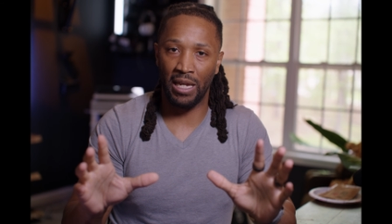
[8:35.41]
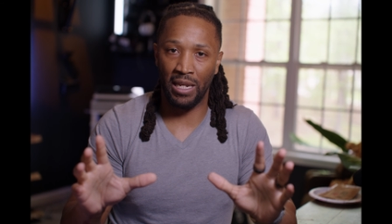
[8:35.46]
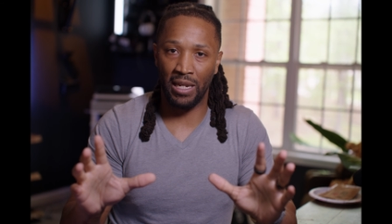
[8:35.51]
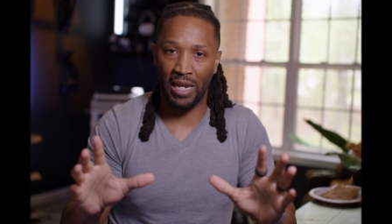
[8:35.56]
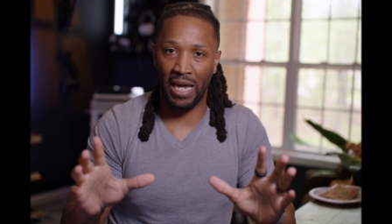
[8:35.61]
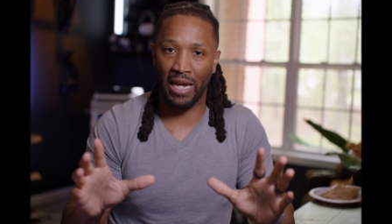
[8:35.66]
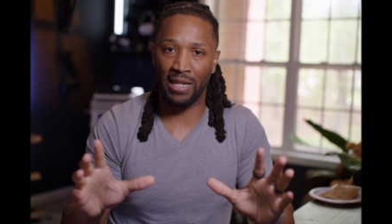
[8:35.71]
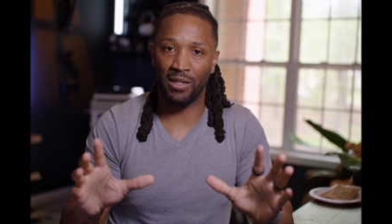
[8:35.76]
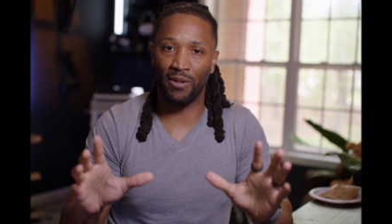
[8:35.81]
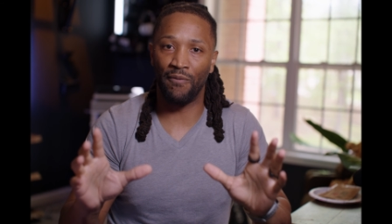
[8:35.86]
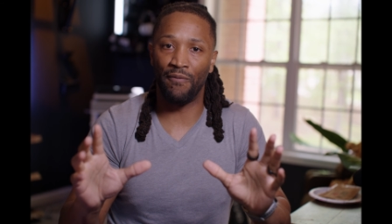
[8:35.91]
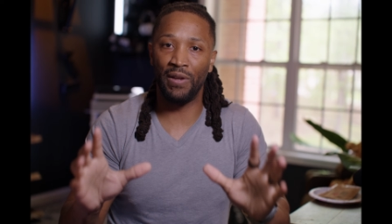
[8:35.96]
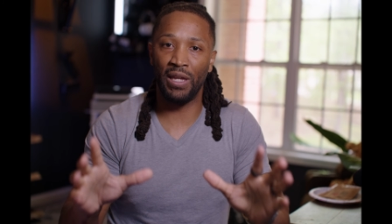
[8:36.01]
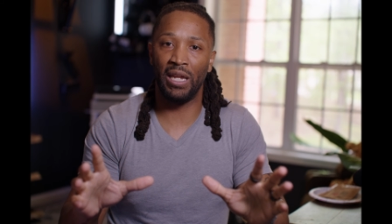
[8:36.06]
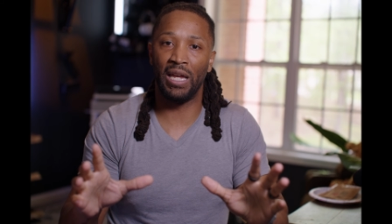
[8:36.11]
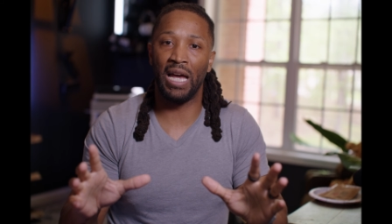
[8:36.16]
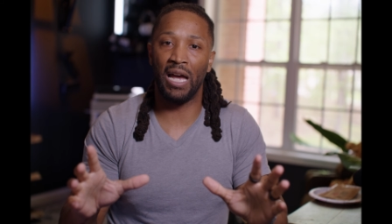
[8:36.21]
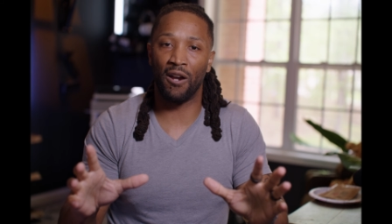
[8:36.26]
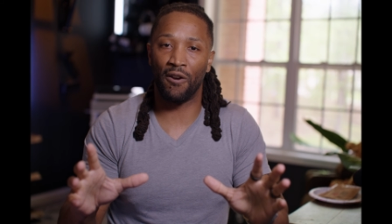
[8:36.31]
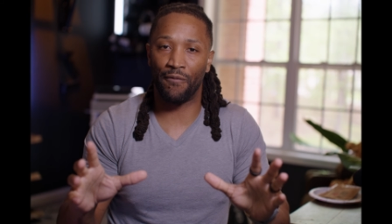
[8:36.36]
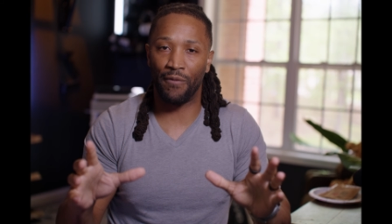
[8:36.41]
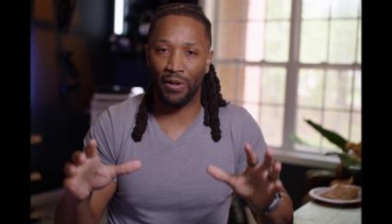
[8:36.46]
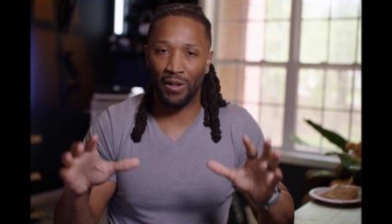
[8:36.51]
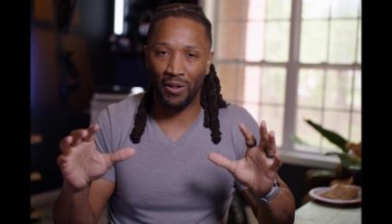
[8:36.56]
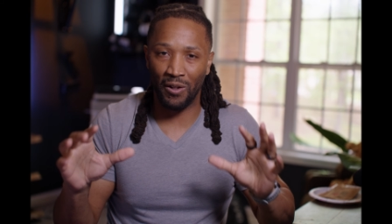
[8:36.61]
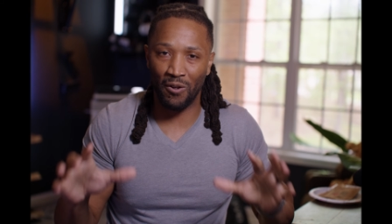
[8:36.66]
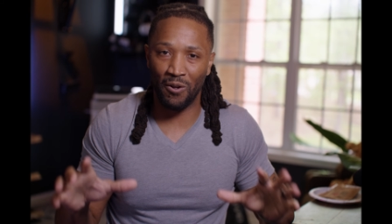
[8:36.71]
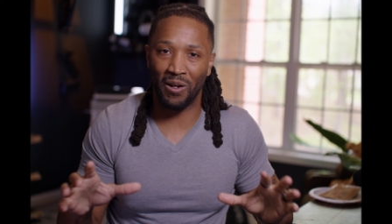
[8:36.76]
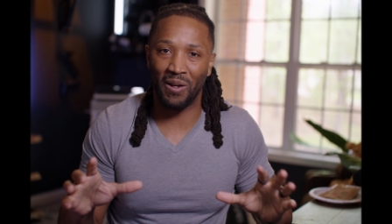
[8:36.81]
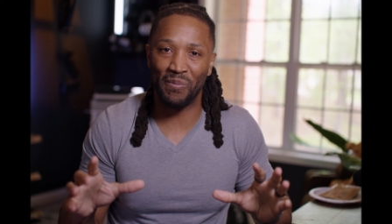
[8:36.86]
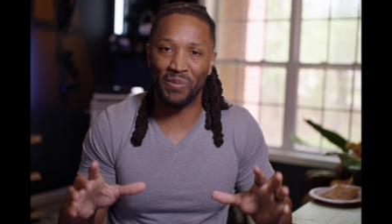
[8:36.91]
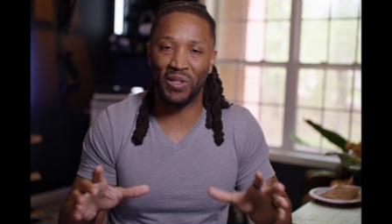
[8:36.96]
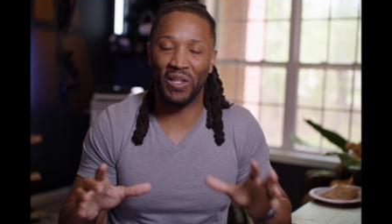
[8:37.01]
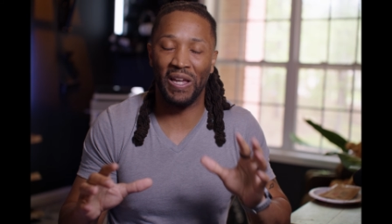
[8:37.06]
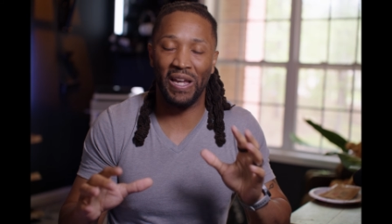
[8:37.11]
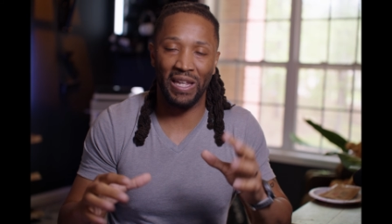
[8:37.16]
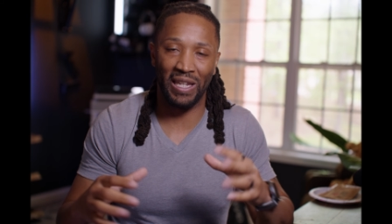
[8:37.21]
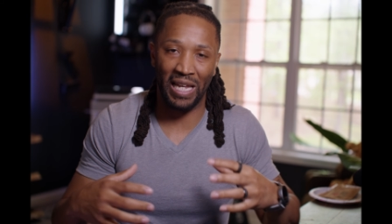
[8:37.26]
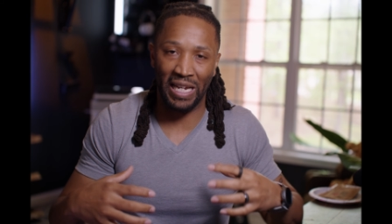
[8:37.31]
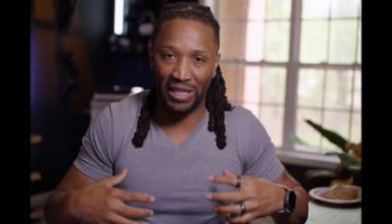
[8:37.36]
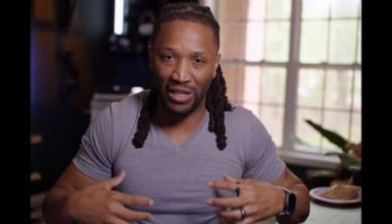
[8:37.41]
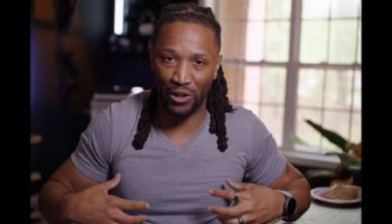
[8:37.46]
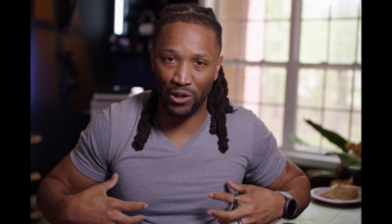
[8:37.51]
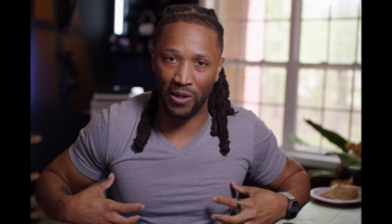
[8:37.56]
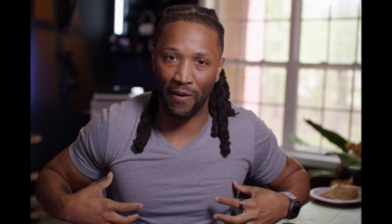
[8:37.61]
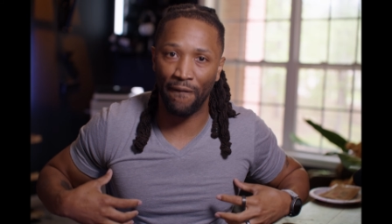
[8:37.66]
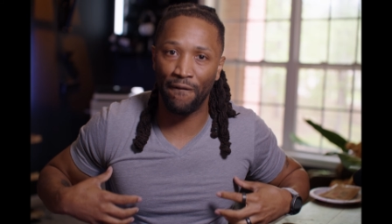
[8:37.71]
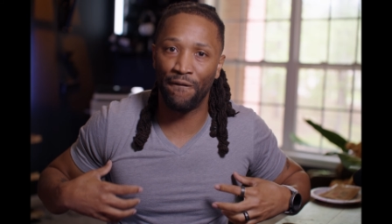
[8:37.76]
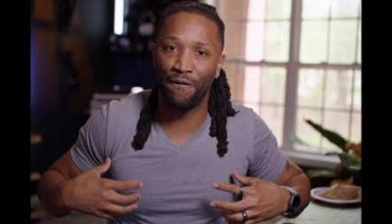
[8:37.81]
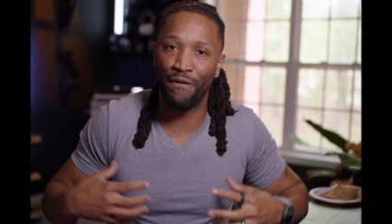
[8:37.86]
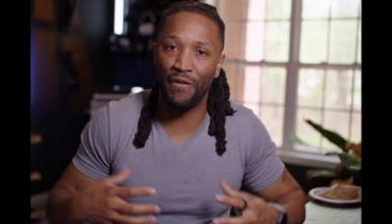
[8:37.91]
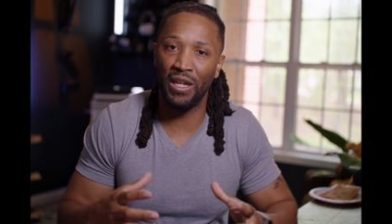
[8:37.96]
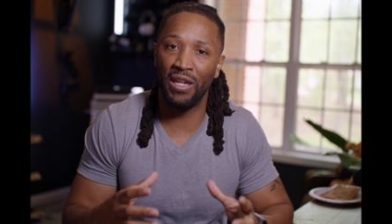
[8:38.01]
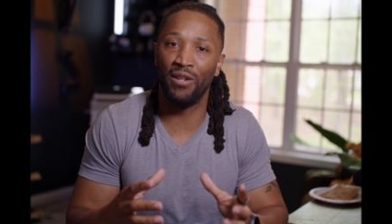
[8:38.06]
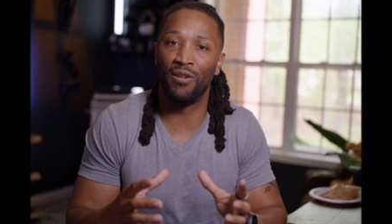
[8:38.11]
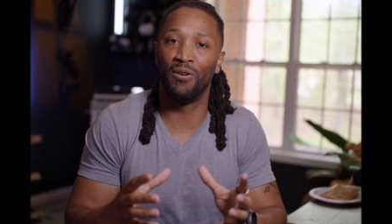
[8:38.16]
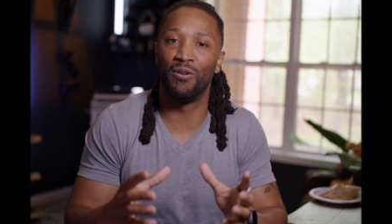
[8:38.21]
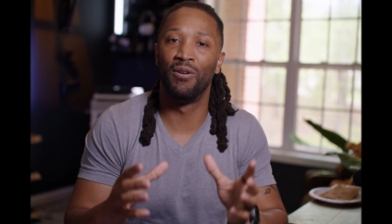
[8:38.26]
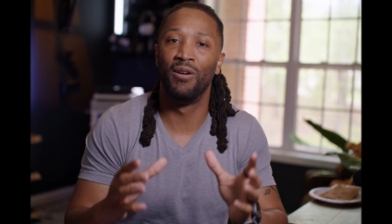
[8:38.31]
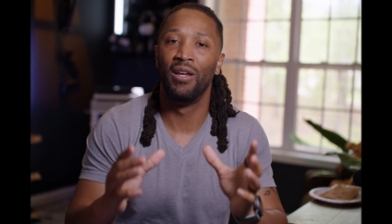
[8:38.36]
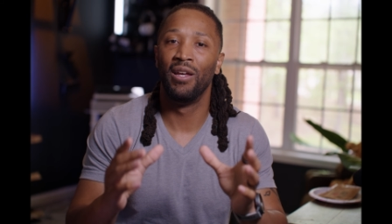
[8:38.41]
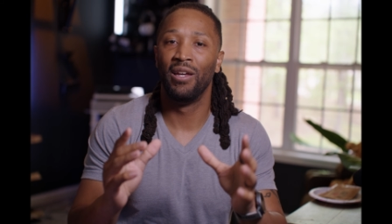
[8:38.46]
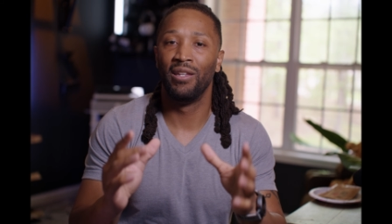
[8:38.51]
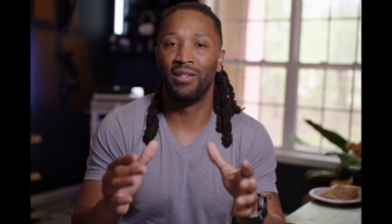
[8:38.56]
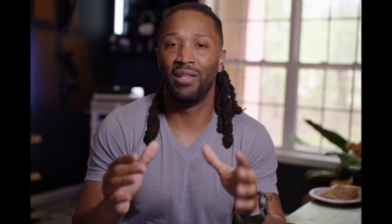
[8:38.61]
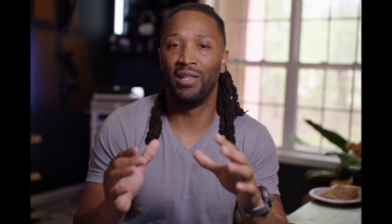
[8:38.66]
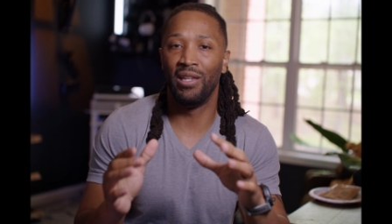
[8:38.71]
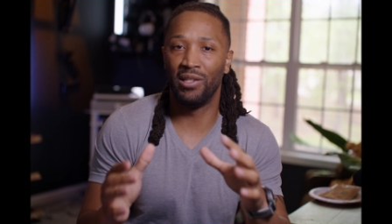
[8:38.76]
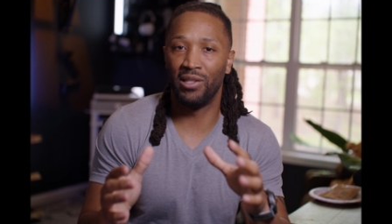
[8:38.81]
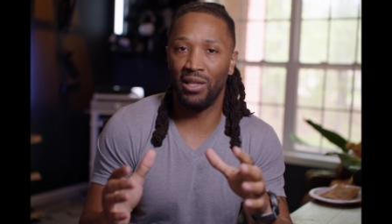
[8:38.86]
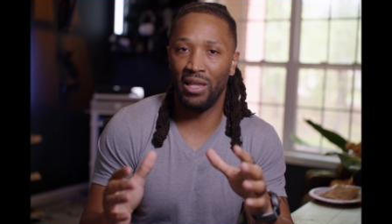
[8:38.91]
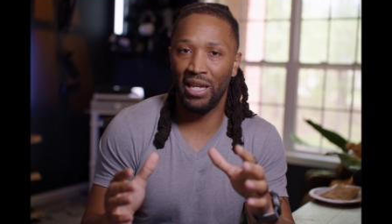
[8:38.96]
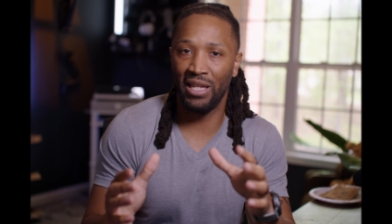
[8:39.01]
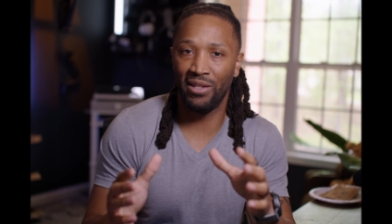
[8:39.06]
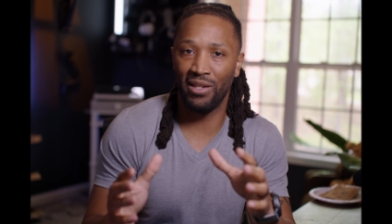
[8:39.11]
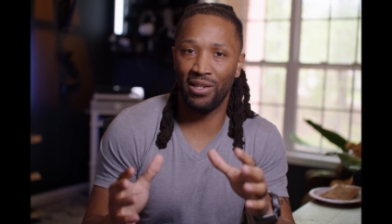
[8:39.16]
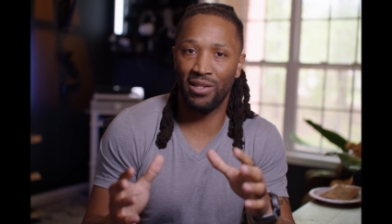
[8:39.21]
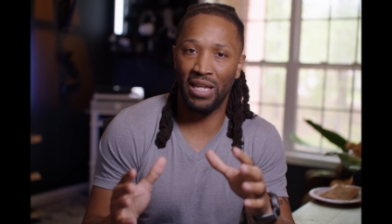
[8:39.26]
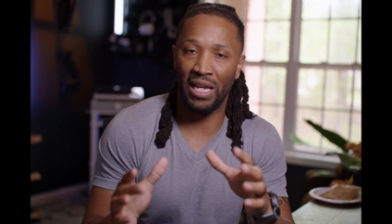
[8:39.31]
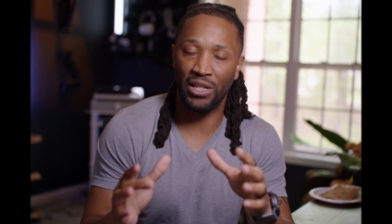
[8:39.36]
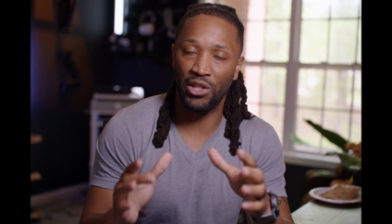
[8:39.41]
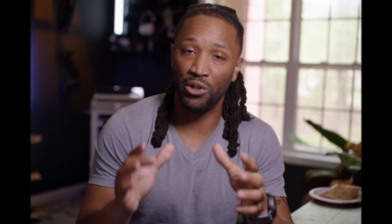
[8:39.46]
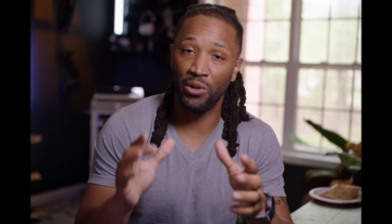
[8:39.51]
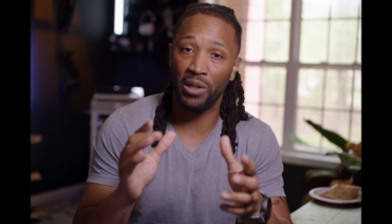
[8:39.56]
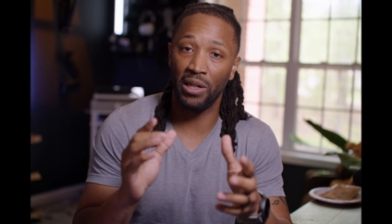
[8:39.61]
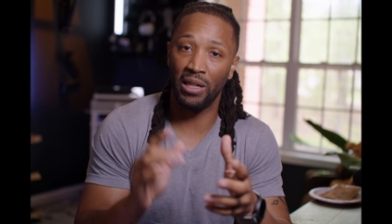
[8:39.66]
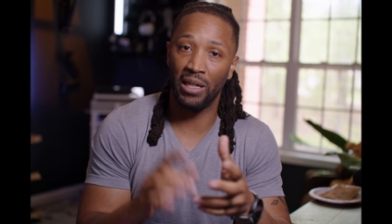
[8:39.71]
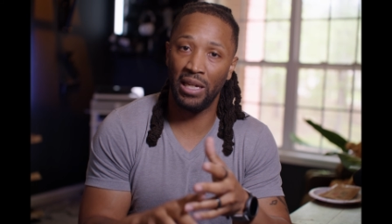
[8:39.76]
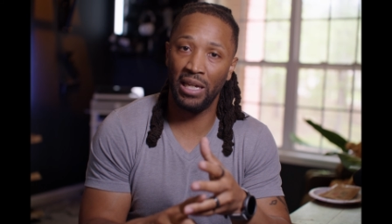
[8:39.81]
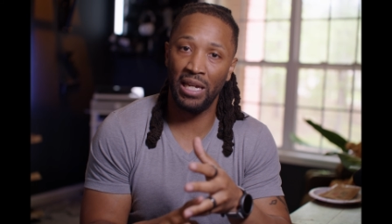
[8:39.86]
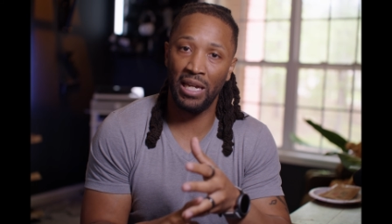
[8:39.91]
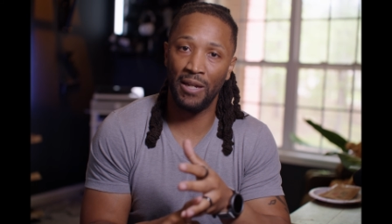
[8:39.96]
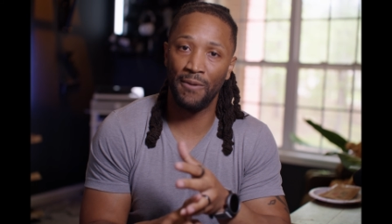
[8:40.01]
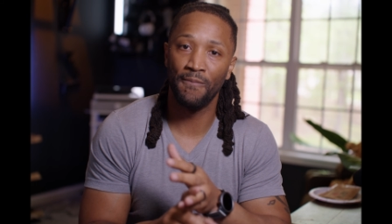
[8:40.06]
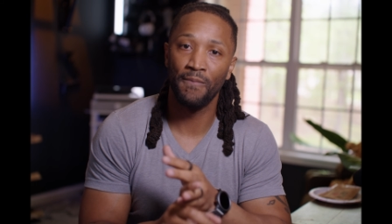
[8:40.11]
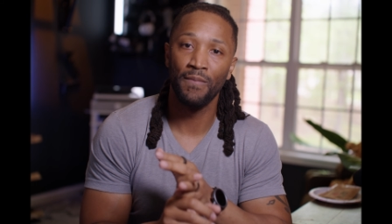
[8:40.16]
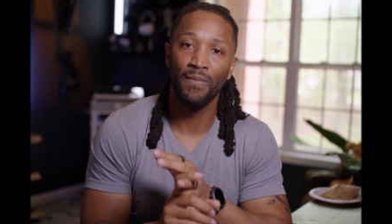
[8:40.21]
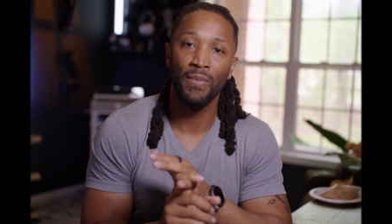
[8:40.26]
And as a videographer, you know what I'm saying? Like, there's a feel to these lenses that you can get